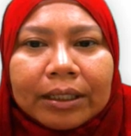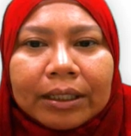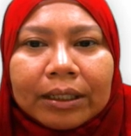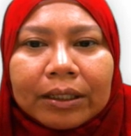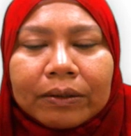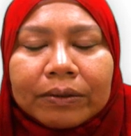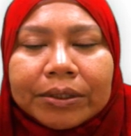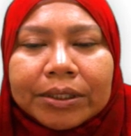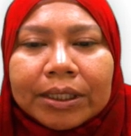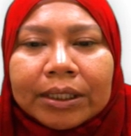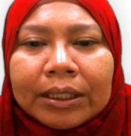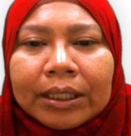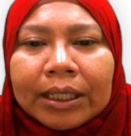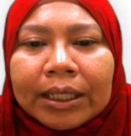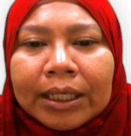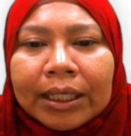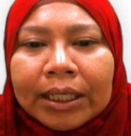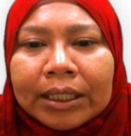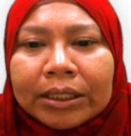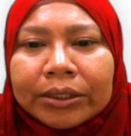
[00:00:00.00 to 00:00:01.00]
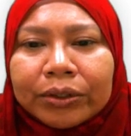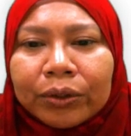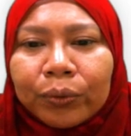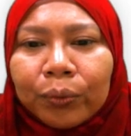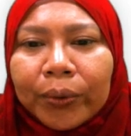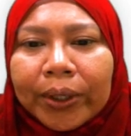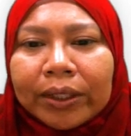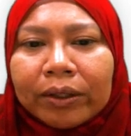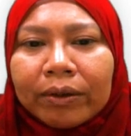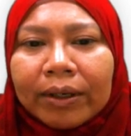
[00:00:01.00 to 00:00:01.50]
closer. So
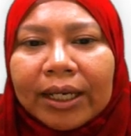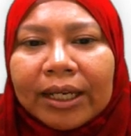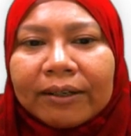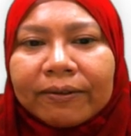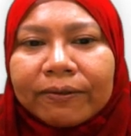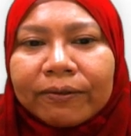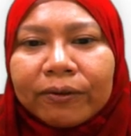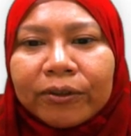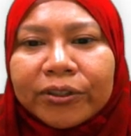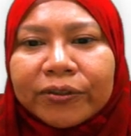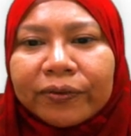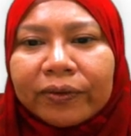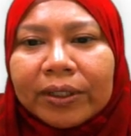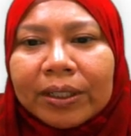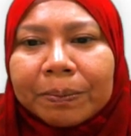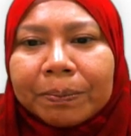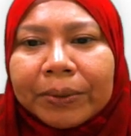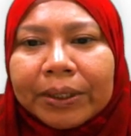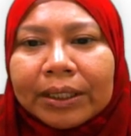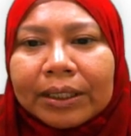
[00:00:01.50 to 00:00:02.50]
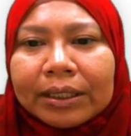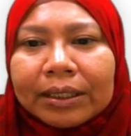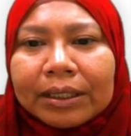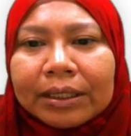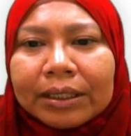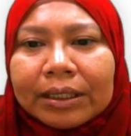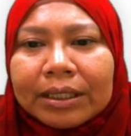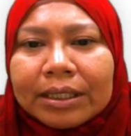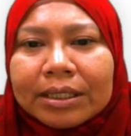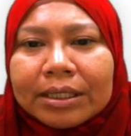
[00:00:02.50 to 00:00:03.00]
when you have phospholipid,
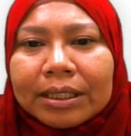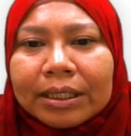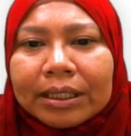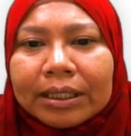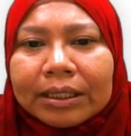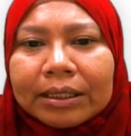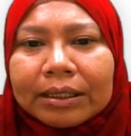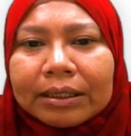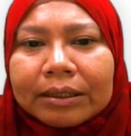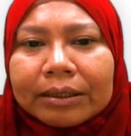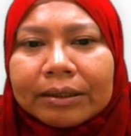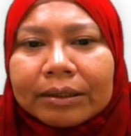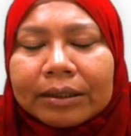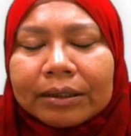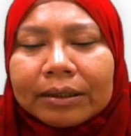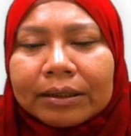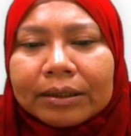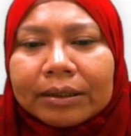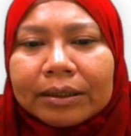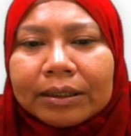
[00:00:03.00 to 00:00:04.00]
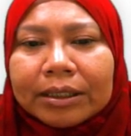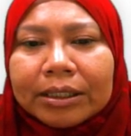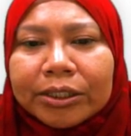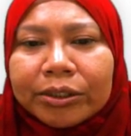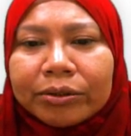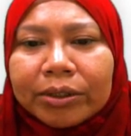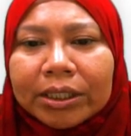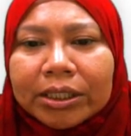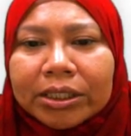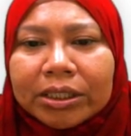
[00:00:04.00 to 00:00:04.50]
these are a
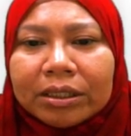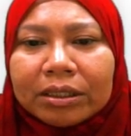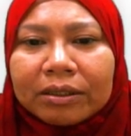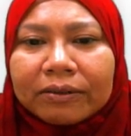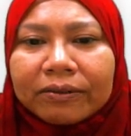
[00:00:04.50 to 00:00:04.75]
structure